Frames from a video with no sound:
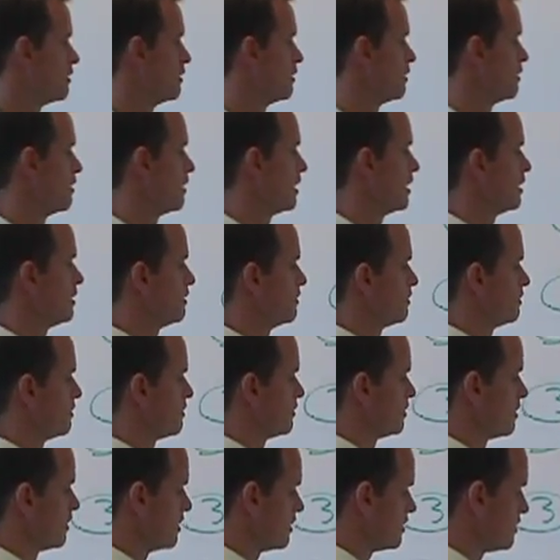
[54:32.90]
All right.
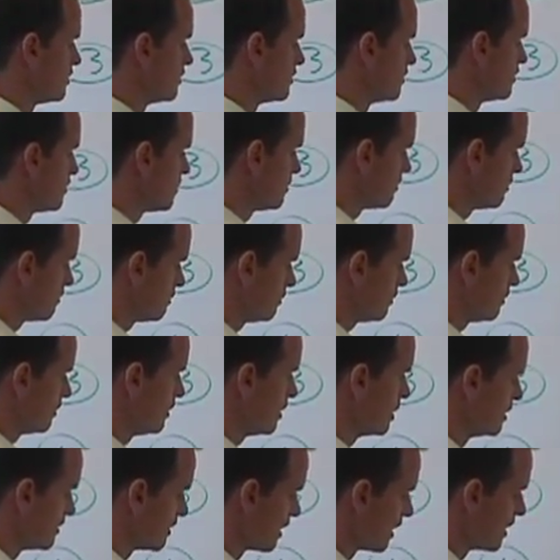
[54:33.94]
So
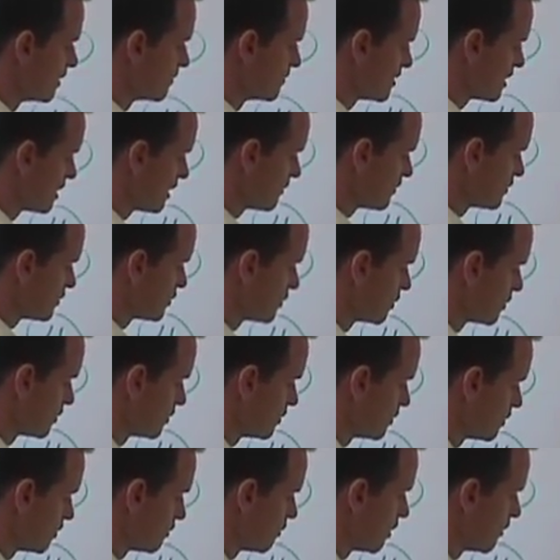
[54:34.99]
these items that I've
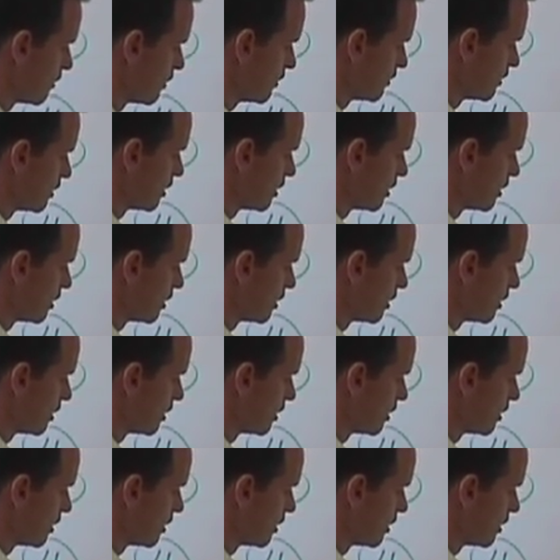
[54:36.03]
circled are what we would